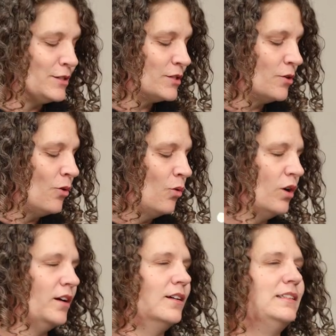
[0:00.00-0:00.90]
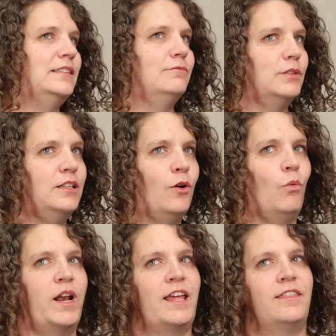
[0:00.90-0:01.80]
And so
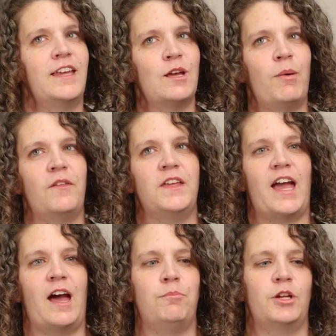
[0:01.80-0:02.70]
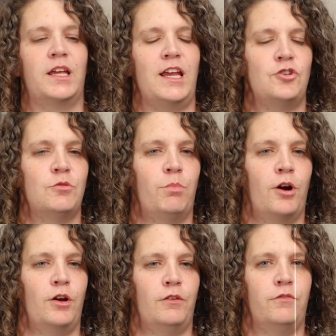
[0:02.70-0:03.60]
when I think about the application
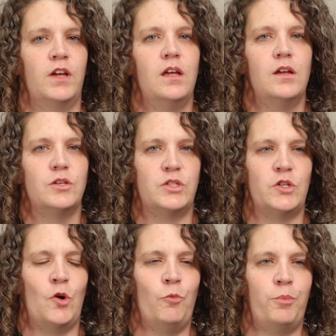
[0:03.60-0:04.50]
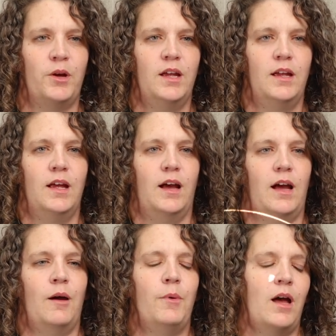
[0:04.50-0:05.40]
part of SOAP,
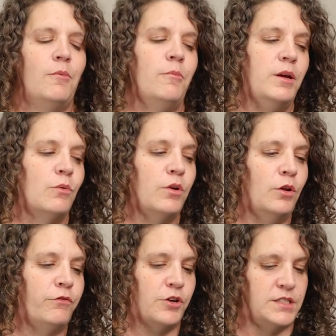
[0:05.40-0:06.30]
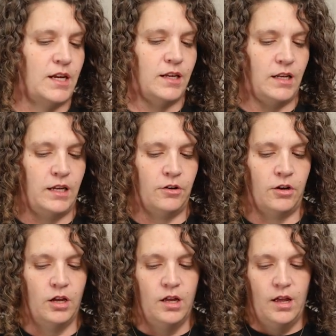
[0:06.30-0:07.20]
I'm, I'm going to be real for a second
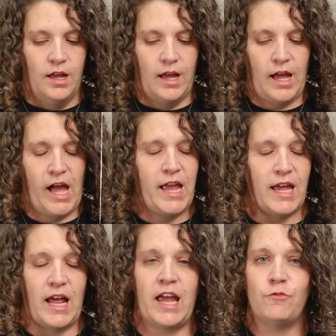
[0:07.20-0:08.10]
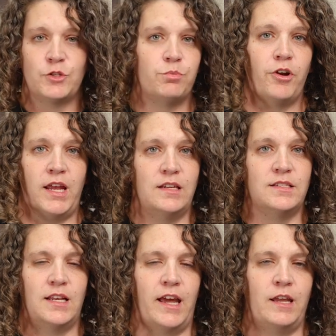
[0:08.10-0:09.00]
here. I, I was praying
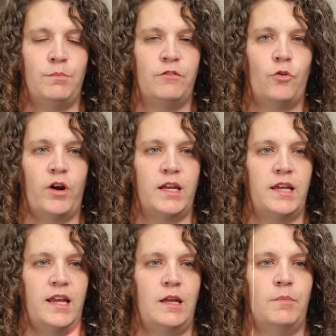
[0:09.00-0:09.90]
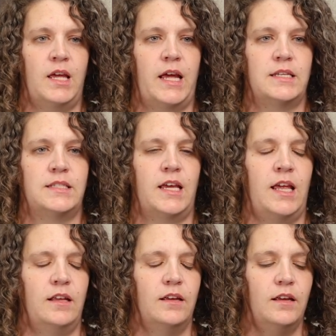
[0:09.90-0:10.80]
tonight before I came, and I
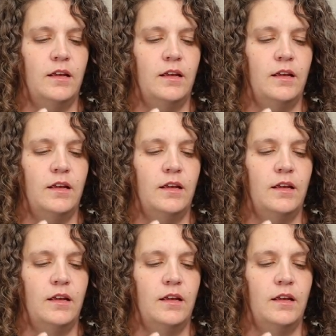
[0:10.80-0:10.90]
said,